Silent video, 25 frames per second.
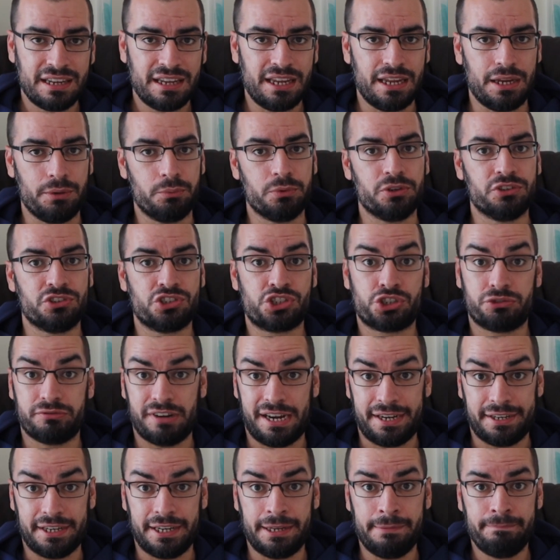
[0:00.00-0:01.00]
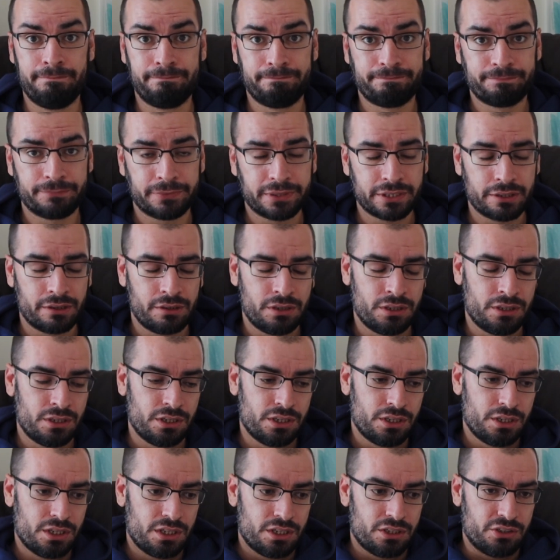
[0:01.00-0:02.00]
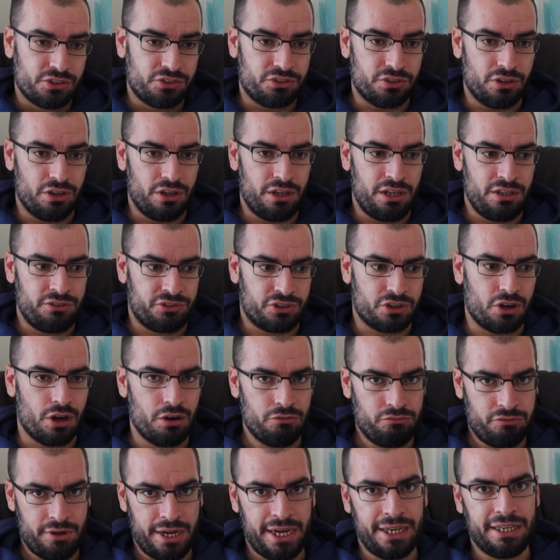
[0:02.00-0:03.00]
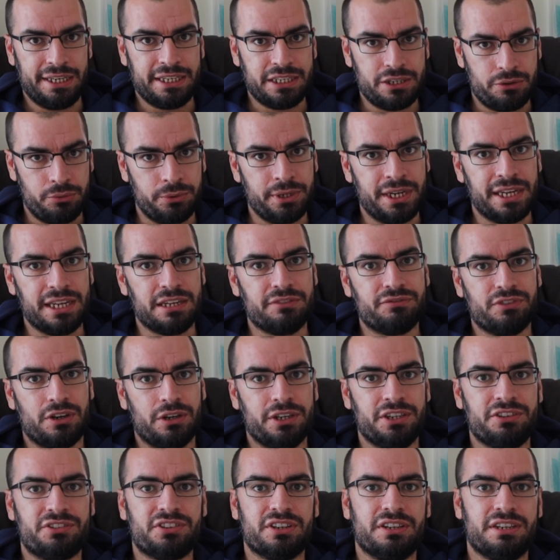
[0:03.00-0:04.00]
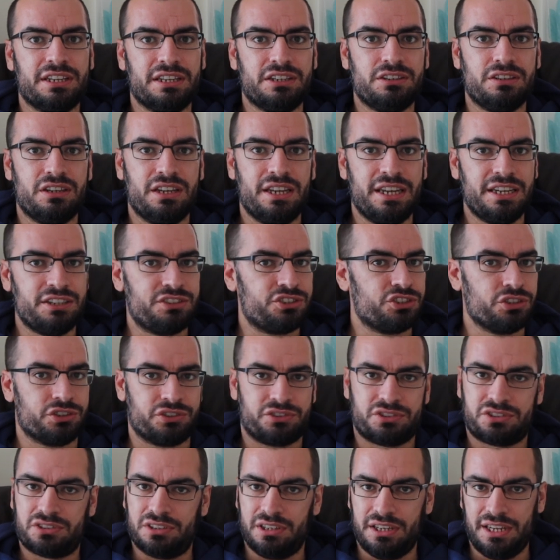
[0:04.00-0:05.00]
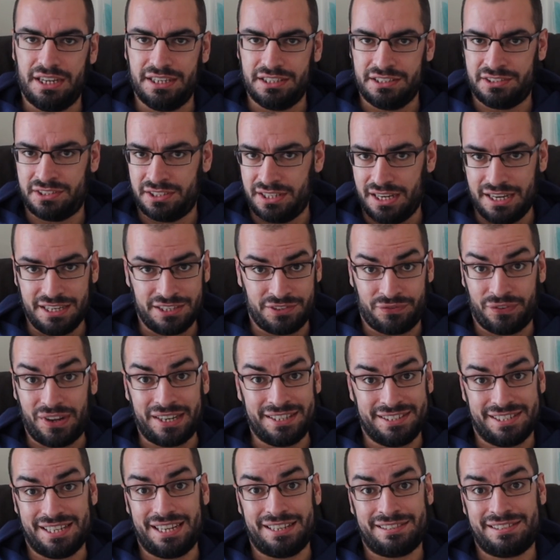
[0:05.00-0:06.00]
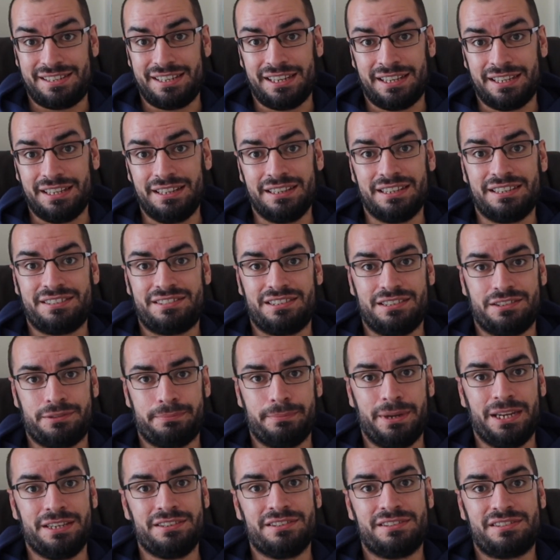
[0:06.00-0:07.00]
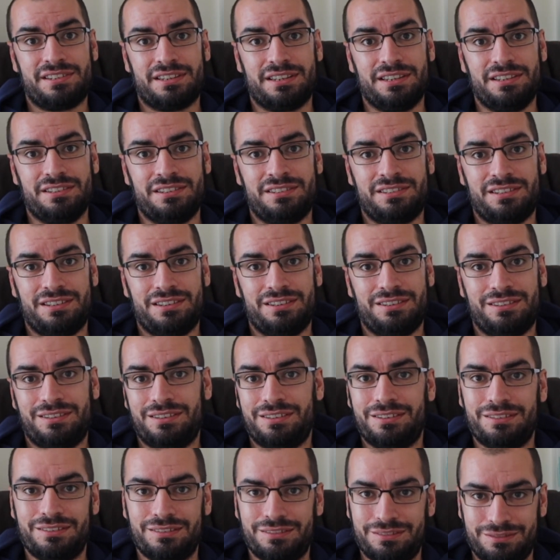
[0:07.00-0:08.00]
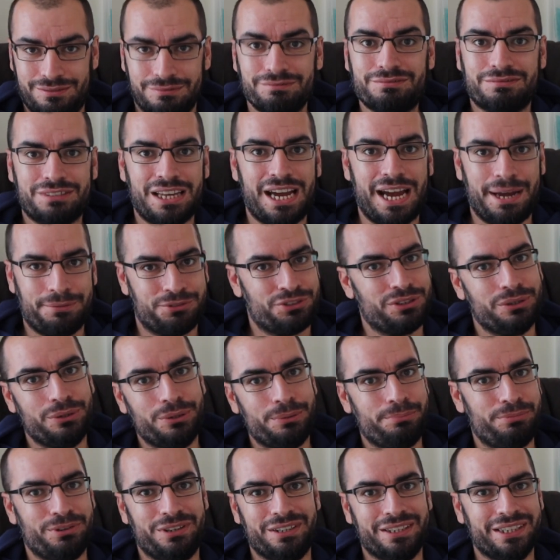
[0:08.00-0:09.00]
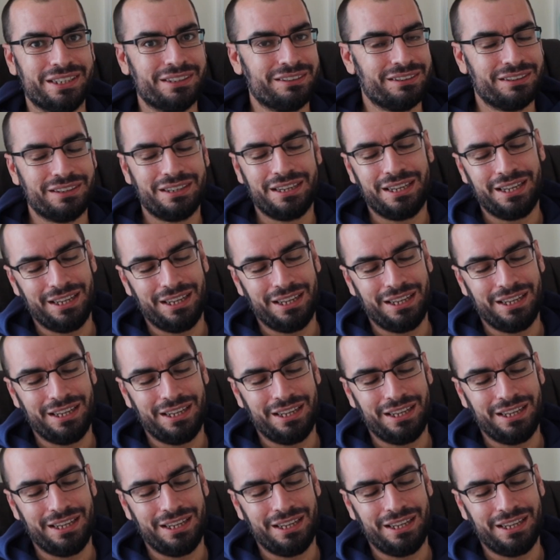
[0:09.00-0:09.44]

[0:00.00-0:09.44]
He was Shredder. So he's got a really unique voice, and he's fantastic in this as Minsk. It's absolutely brilliant.